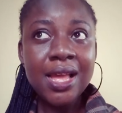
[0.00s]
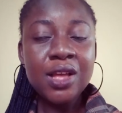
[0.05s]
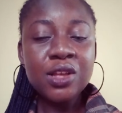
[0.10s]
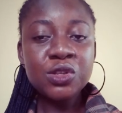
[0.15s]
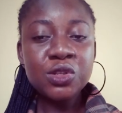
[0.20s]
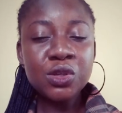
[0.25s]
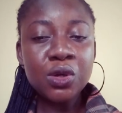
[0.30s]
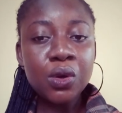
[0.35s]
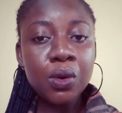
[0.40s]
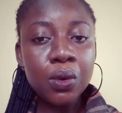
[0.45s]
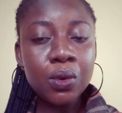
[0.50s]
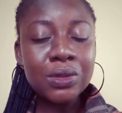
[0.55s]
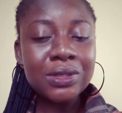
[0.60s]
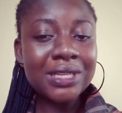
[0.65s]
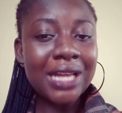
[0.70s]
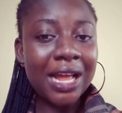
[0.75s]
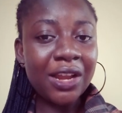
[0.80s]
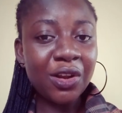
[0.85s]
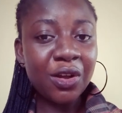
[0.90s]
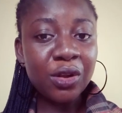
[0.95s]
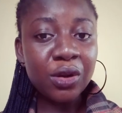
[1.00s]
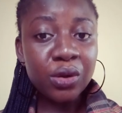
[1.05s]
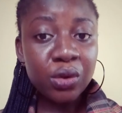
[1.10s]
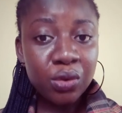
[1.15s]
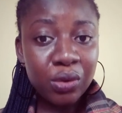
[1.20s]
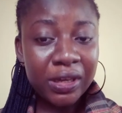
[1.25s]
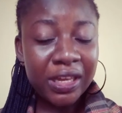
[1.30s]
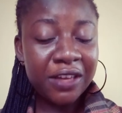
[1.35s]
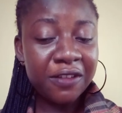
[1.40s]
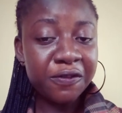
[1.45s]
Schools are not
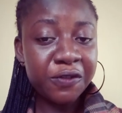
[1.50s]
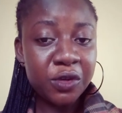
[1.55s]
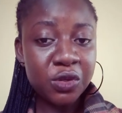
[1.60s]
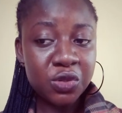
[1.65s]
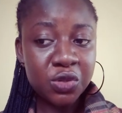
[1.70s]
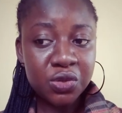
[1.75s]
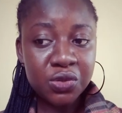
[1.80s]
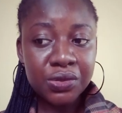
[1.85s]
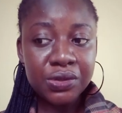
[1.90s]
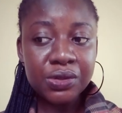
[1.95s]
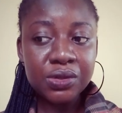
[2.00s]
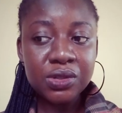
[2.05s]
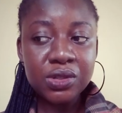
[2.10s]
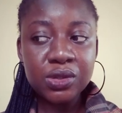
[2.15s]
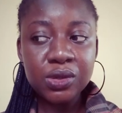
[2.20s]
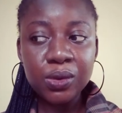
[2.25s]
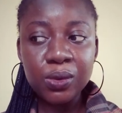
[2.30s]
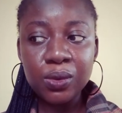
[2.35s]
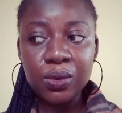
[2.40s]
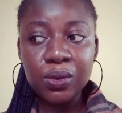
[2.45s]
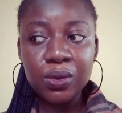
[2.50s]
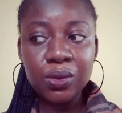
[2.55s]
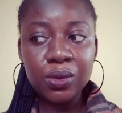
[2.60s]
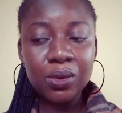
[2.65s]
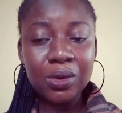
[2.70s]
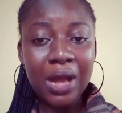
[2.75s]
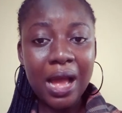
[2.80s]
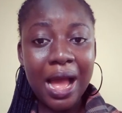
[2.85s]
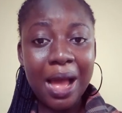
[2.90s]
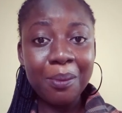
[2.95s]
looking for students
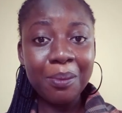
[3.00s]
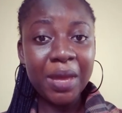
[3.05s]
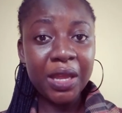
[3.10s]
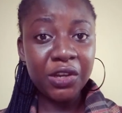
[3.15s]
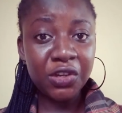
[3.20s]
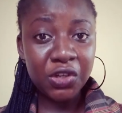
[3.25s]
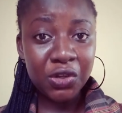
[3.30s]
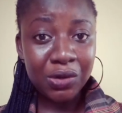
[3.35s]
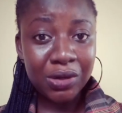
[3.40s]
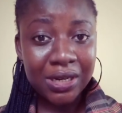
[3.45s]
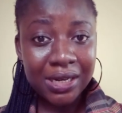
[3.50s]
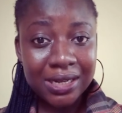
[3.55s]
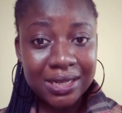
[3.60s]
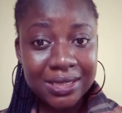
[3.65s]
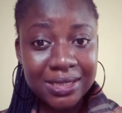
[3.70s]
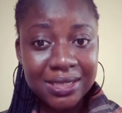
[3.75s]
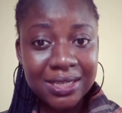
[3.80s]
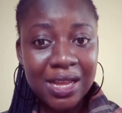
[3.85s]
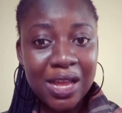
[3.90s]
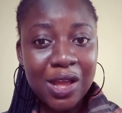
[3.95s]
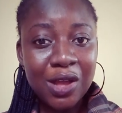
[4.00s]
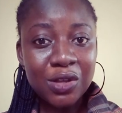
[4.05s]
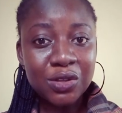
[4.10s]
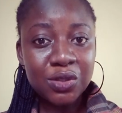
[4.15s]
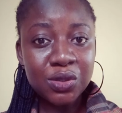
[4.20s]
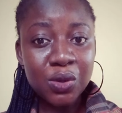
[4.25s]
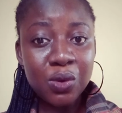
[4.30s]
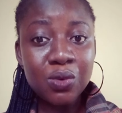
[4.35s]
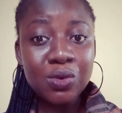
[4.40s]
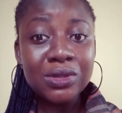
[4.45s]
who are mediocres.
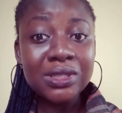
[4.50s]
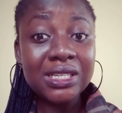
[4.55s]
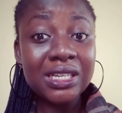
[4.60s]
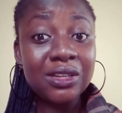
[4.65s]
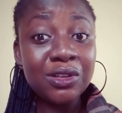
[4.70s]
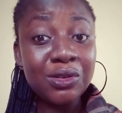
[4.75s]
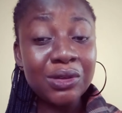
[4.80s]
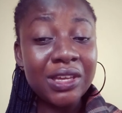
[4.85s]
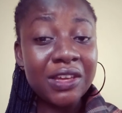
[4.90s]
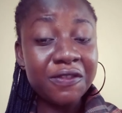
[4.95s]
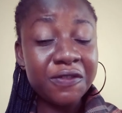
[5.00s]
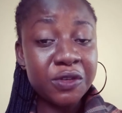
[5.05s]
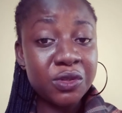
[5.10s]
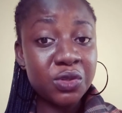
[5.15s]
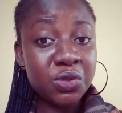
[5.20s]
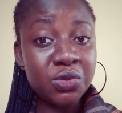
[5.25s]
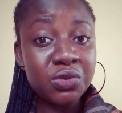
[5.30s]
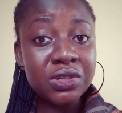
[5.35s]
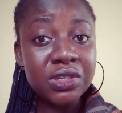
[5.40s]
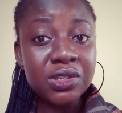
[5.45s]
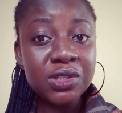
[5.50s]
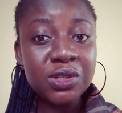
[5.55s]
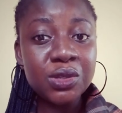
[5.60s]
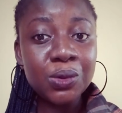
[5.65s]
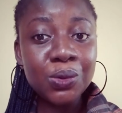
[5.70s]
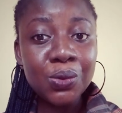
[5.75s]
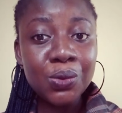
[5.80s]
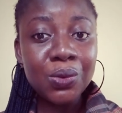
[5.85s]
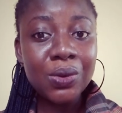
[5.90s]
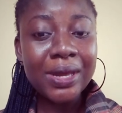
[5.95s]
Schools are looking for students
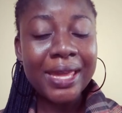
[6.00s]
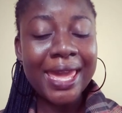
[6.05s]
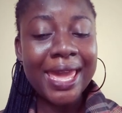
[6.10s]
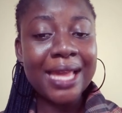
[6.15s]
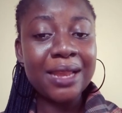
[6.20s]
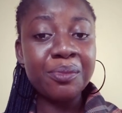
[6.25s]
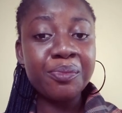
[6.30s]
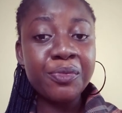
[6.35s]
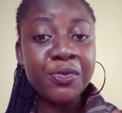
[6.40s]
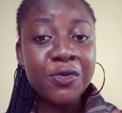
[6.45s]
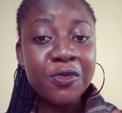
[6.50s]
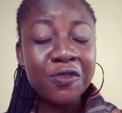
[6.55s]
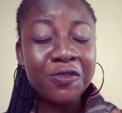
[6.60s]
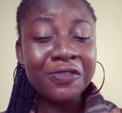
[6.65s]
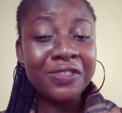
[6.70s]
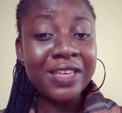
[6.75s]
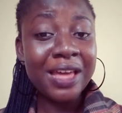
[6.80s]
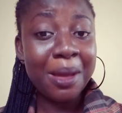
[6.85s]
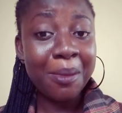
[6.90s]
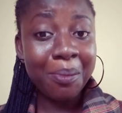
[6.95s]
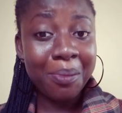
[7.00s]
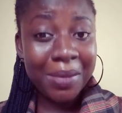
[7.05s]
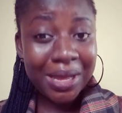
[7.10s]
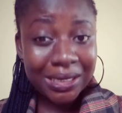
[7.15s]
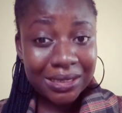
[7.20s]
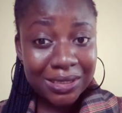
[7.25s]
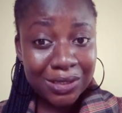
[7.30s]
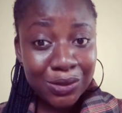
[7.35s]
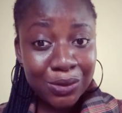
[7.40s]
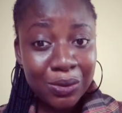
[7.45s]
who can prove their
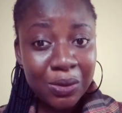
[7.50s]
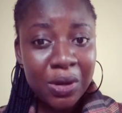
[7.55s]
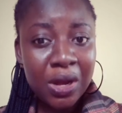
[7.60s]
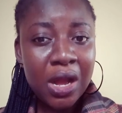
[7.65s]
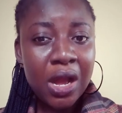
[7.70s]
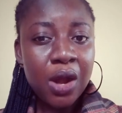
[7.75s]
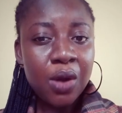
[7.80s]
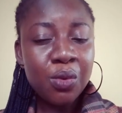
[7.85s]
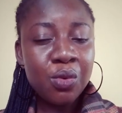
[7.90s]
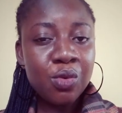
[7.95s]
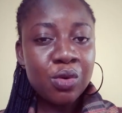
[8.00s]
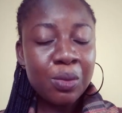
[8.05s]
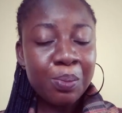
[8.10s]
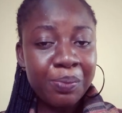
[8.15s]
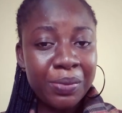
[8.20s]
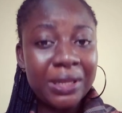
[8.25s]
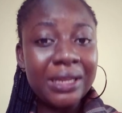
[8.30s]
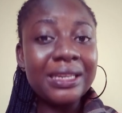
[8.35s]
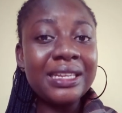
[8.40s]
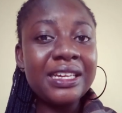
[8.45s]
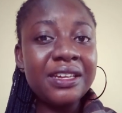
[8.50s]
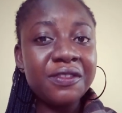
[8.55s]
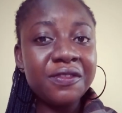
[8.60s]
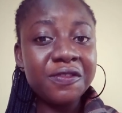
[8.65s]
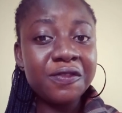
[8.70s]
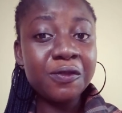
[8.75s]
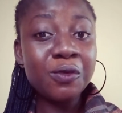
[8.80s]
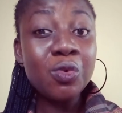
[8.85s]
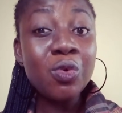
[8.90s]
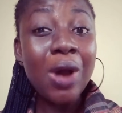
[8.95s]
mettle,
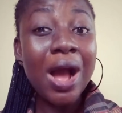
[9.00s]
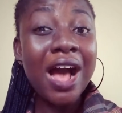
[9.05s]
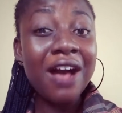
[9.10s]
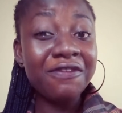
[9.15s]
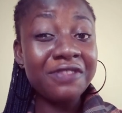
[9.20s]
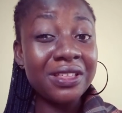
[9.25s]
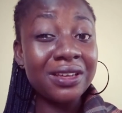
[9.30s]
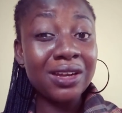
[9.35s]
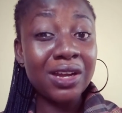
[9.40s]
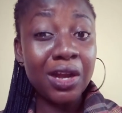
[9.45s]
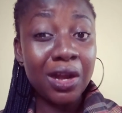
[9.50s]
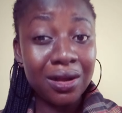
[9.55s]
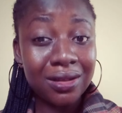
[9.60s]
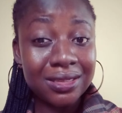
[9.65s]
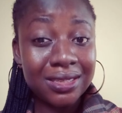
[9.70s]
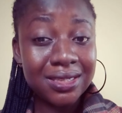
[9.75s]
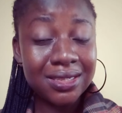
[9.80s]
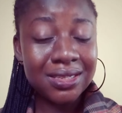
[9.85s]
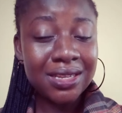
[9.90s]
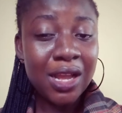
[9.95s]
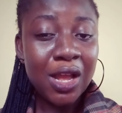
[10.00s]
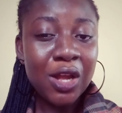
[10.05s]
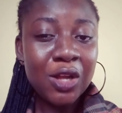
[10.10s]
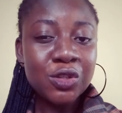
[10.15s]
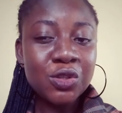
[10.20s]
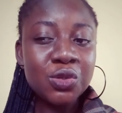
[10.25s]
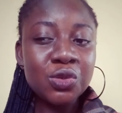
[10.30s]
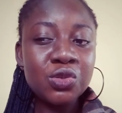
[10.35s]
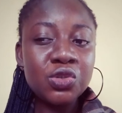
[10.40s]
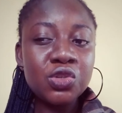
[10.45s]
who have the guts
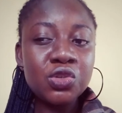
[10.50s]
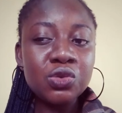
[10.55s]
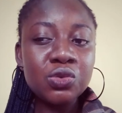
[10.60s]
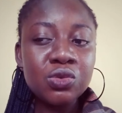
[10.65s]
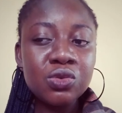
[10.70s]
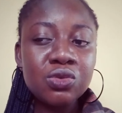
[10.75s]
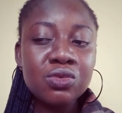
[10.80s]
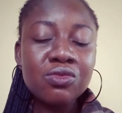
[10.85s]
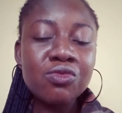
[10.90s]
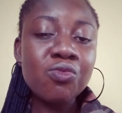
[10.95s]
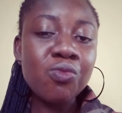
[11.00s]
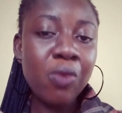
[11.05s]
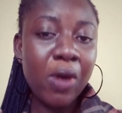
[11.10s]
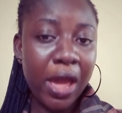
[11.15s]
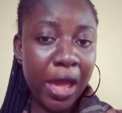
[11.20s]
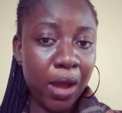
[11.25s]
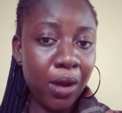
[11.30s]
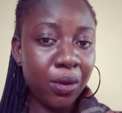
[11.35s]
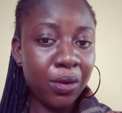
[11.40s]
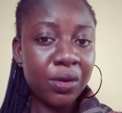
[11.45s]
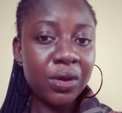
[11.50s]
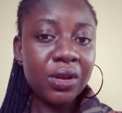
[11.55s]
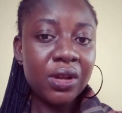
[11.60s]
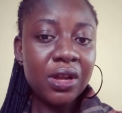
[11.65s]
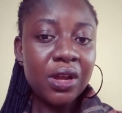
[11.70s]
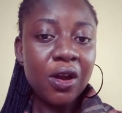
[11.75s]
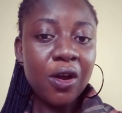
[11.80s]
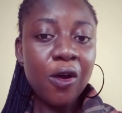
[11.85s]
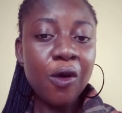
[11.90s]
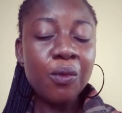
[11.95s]
to do well,
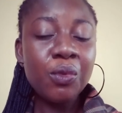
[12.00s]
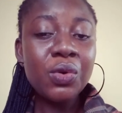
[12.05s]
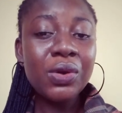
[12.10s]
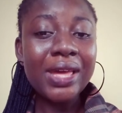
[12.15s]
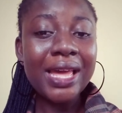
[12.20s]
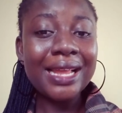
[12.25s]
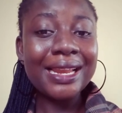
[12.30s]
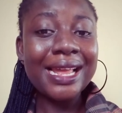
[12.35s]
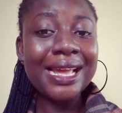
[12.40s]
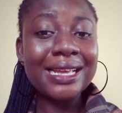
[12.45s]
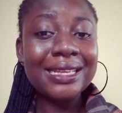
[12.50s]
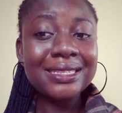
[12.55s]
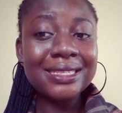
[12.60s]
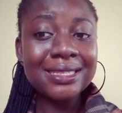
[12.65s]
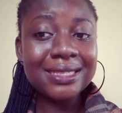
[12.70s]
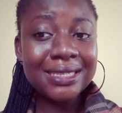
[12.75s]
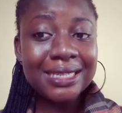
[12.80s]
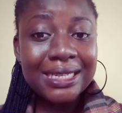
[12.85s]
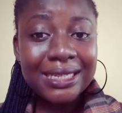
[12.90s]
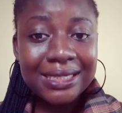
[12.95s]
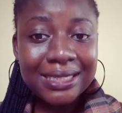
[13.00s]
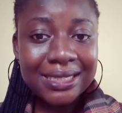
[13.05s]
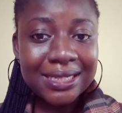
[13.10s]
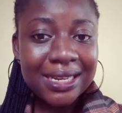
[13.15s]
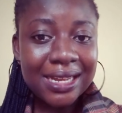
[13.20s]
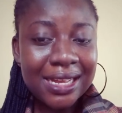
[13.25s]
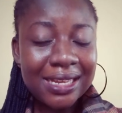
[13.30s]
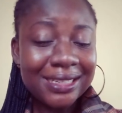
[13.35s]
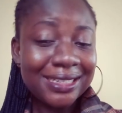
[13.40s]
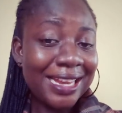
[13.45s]
or who can exceed
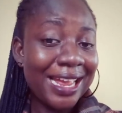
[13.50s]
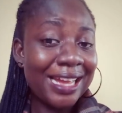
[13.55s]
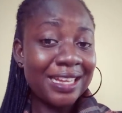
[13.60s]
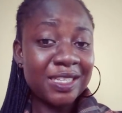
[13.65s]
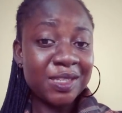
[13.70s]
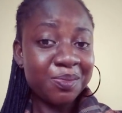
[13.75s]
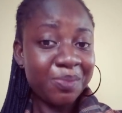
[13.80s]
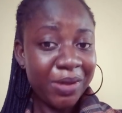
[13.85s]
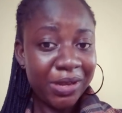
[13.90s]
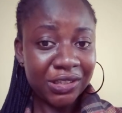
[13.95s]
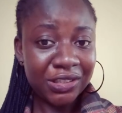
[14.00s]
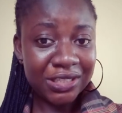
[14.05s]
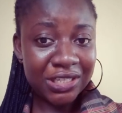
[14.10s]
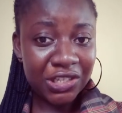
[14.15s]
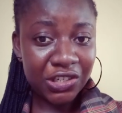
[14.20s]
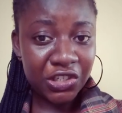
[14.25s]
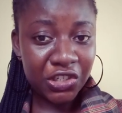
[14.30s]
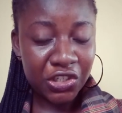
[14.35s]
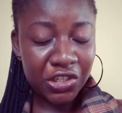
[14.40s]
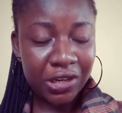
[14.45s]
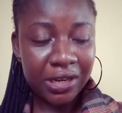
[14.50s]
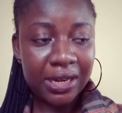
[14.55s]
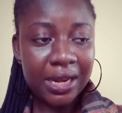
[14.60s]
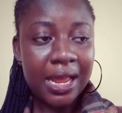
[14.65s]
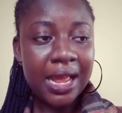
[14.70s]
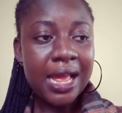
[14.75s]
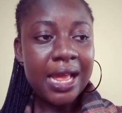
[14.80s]
the expectation.